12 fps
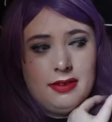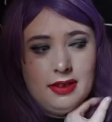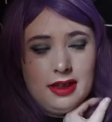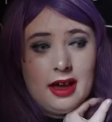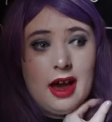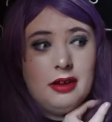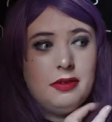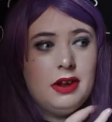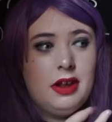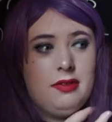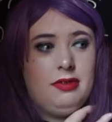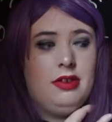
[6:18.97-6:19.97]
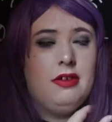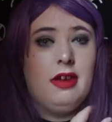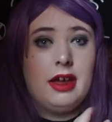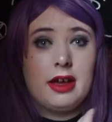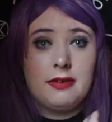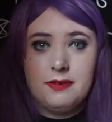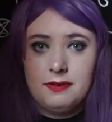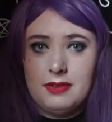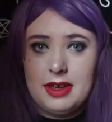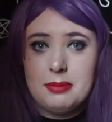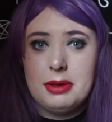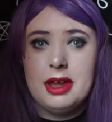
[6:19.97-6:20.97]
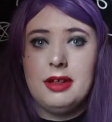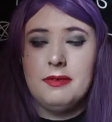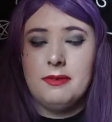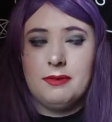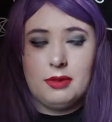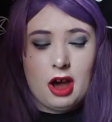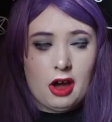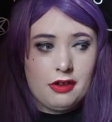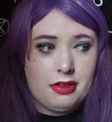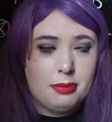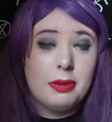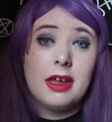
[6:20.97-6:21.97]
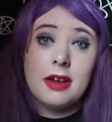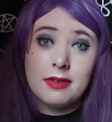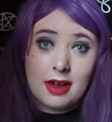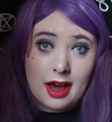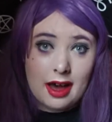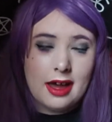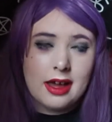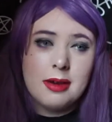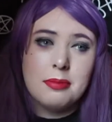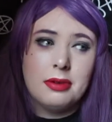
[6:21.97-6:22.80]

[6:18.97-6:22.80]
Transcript: Like I would love to do like a female cosplay of Kai,